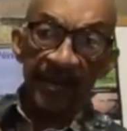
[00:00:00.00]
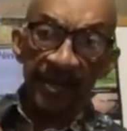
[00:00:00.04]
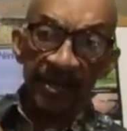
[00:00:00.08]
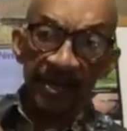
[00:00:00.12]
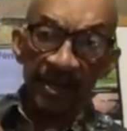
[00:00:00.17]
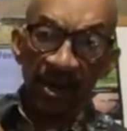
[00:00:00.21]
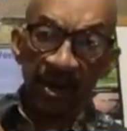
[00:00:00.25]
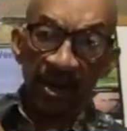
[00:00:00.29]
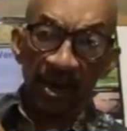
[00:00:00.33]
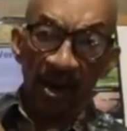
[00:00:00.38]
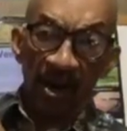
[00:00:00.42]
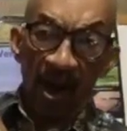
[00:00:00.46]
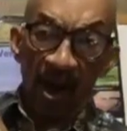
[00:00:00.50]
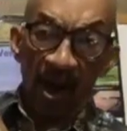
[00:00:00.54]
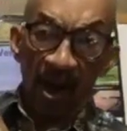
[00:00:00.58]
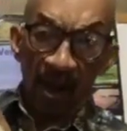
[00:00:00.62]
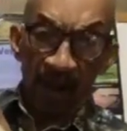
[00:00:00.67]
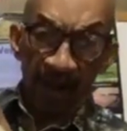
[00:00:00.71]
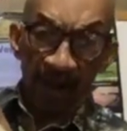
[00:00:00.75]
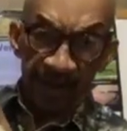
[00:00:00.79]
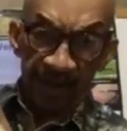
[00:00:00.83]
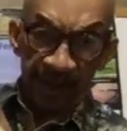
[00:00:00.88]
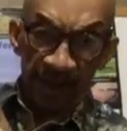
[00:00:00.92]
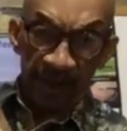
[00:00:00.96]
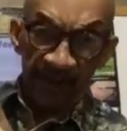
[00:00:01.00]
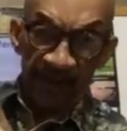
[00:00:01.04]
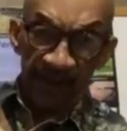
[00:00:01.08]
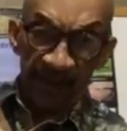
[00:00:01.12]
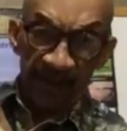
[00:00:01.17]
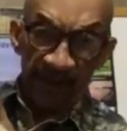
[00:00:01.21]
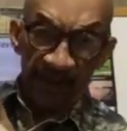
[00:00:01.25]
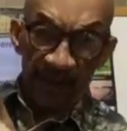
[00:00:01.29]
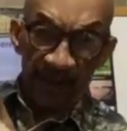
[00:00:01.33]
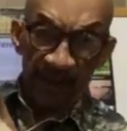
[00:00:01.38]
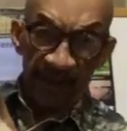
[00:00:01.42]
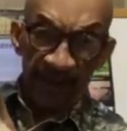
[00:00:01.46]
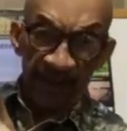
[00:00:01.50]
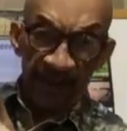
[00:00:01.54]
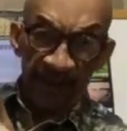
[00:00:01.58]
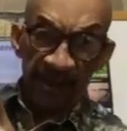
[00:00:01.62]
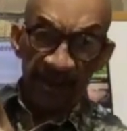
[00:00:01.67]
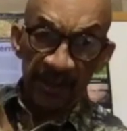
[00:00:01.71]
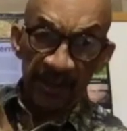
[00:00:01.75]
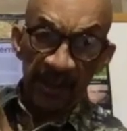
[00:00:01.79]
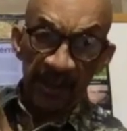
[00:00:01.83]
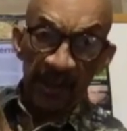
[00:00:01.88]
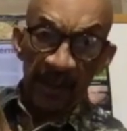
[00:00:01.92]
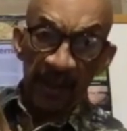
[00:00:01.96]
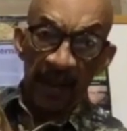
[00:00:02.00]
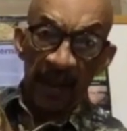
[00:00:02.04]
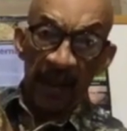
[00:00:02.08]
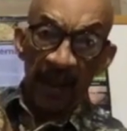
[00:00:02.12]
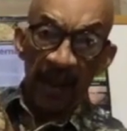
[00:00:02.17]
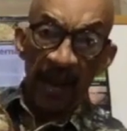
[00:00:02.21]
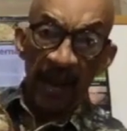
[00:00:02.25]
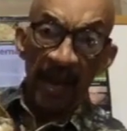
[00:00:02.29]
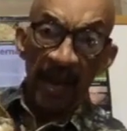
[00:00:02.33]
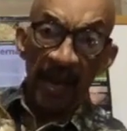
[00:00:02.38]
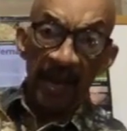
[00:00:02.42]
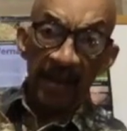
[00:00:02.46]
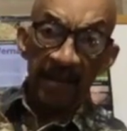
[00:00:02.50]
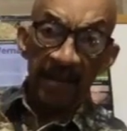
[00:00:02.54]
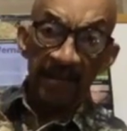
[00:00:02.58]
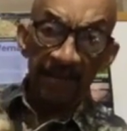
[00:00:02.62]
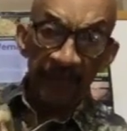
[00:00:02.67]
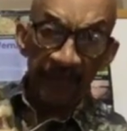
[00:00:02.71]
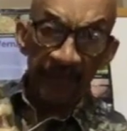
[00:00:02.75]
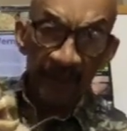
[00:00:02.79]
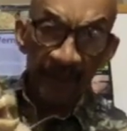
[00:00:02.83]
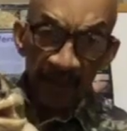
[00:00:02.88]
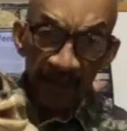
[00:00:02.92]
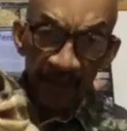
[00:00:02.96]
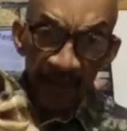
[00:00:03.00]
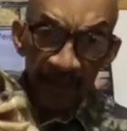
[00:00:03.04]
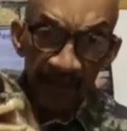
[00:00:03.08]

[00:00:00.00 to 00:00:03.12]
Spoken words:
claws, if you notice. And look